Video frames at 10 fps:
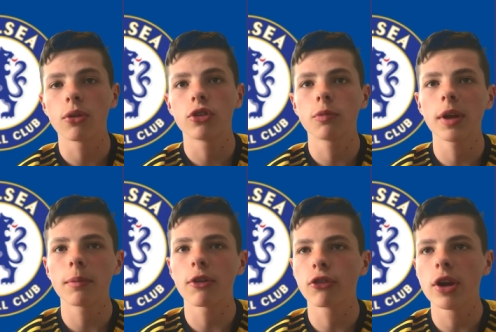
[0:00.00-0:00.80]
She's made
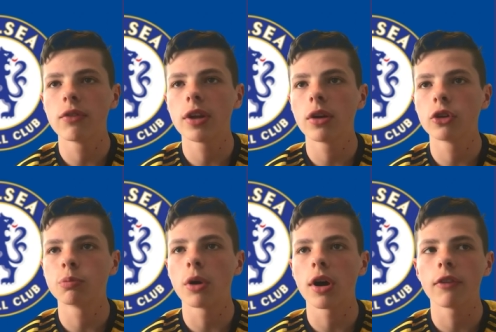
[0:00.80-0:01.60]
about 3 videos,
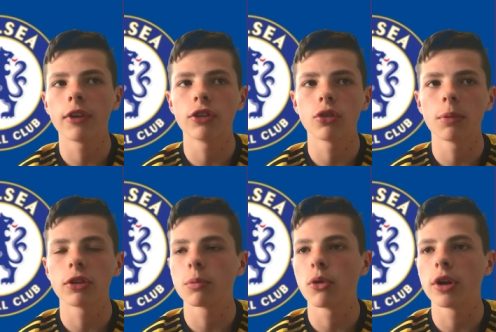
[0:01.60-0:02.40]
but I think she'll make
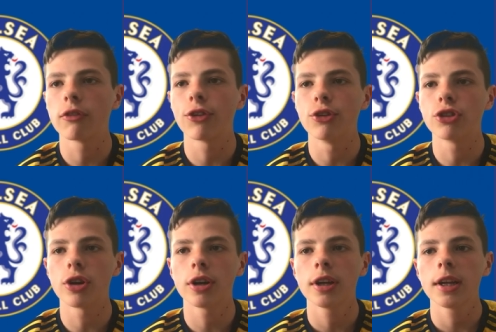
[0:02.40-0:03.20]
some more in the
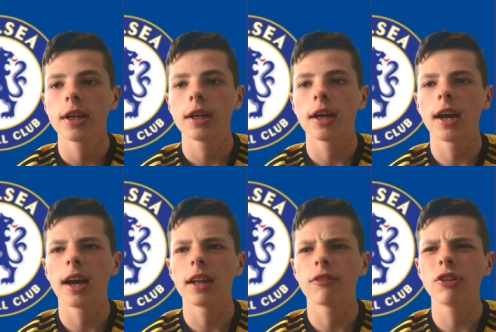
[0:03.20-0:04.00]
future.
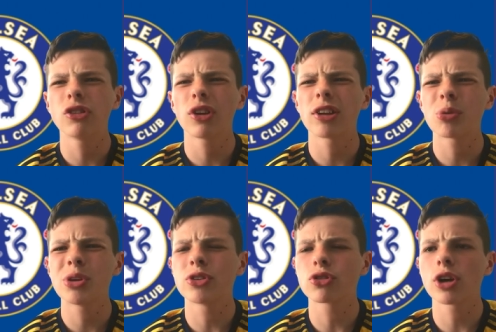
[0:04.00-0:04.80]
And I think she's on like 20
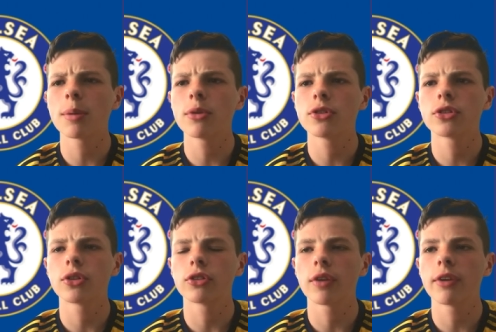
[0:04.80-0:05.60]
subscribers
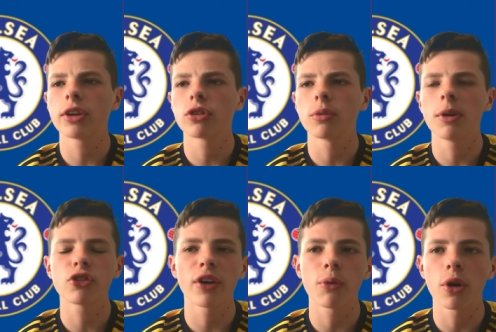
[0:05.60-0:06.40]
or something, so make
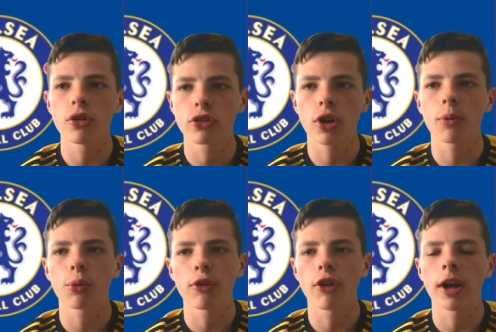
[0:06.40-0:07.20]
sure everyone goes subscribe
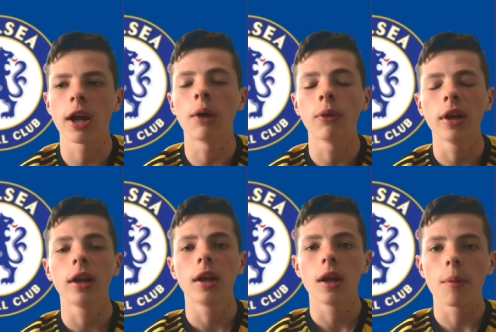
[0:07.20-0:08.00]
to her right now.
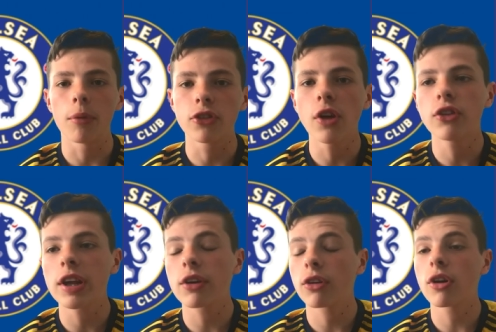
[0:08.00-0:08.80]
But Chelsea
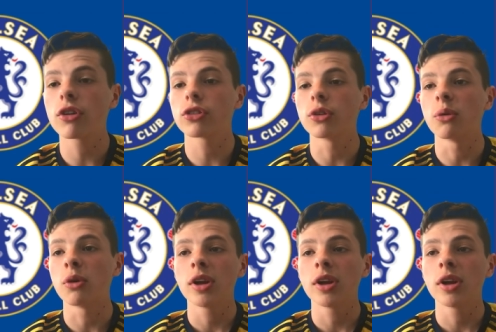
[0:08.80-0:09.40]
taking on Arsenal.